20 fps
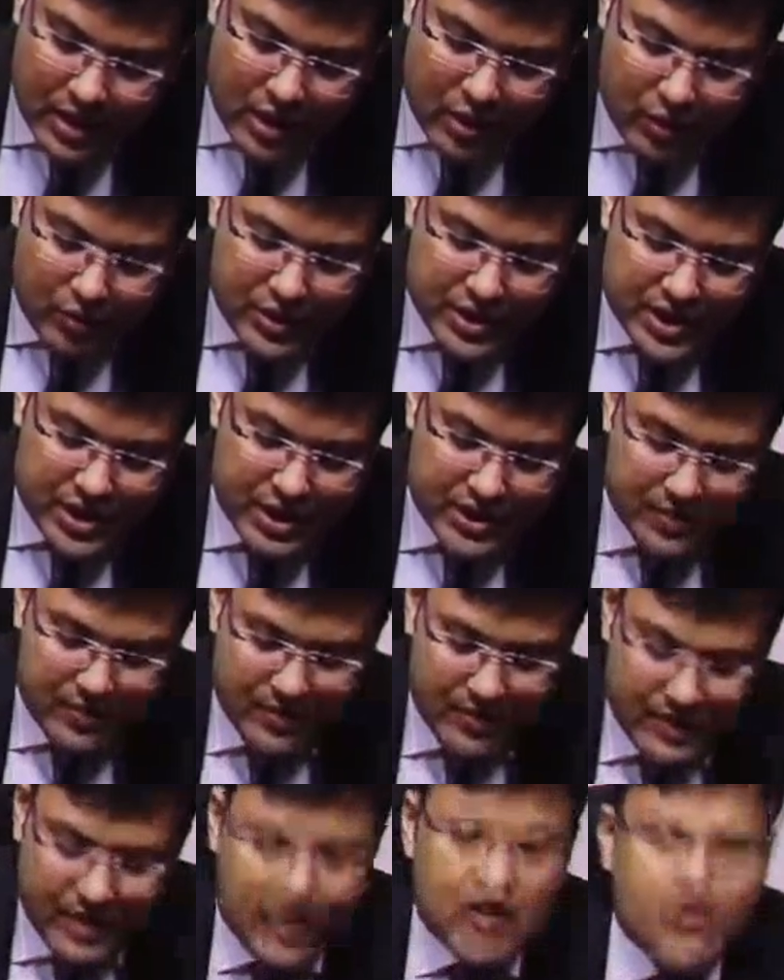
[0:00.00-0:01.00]
Question:
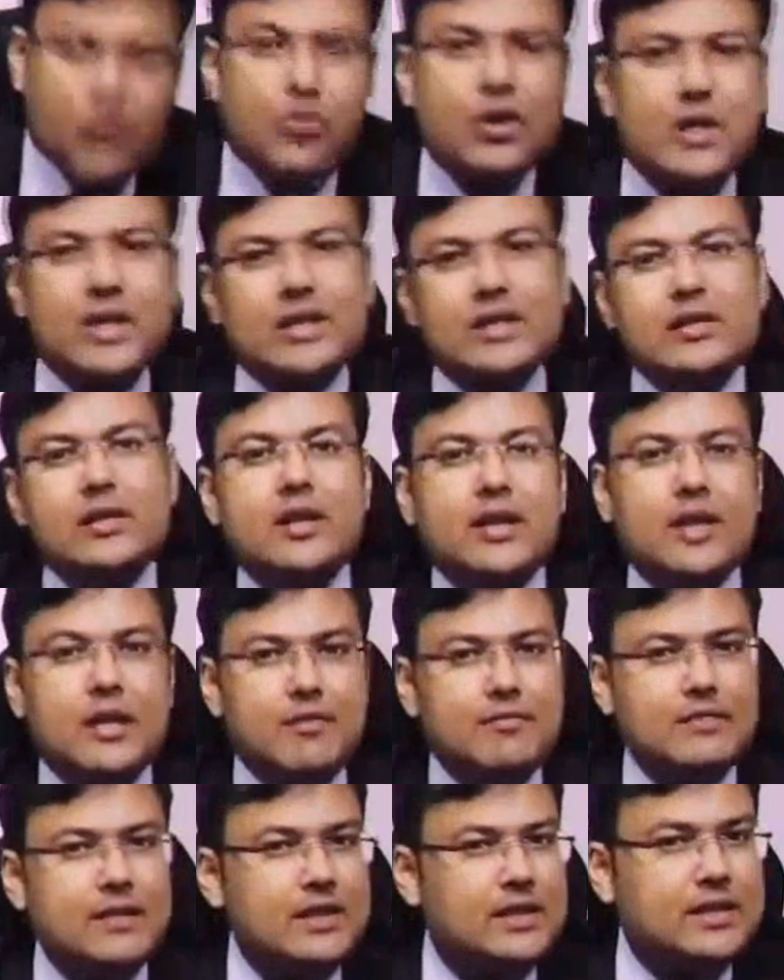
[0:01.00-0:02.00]
what is the
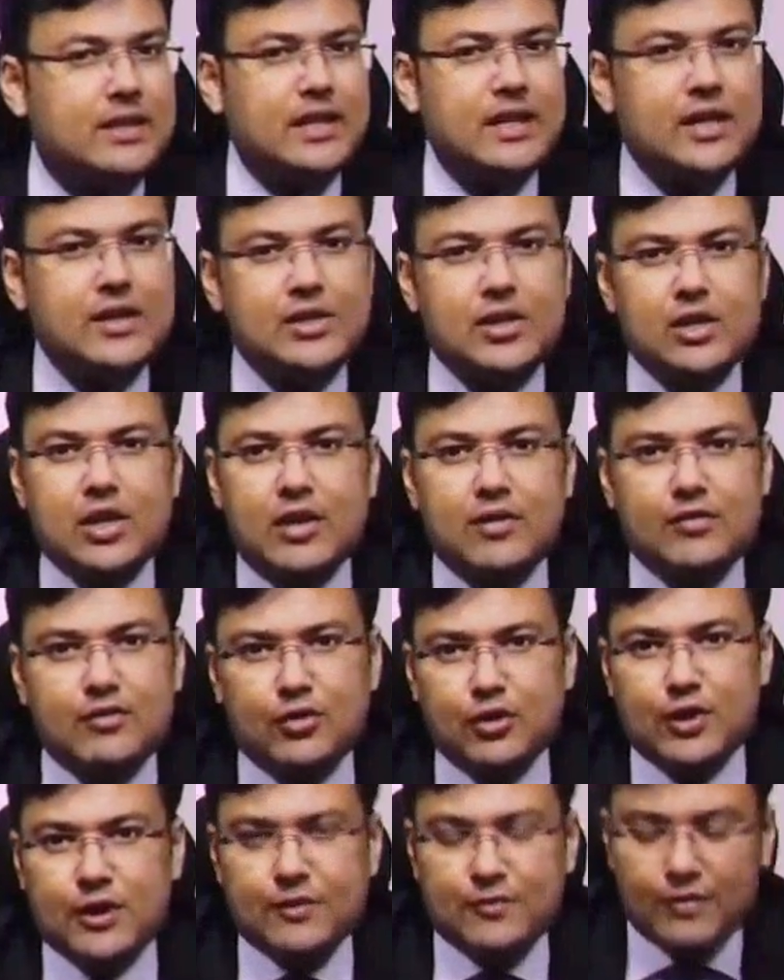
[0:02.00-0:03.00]
investigation of
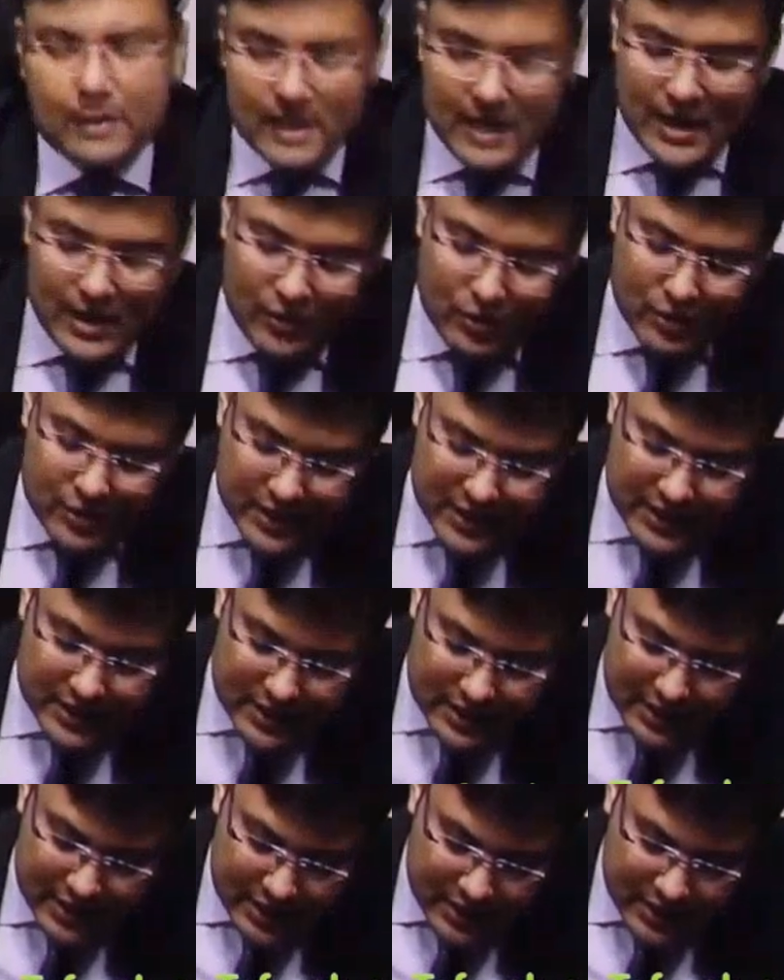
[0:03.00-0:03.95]
choice for diagnosis?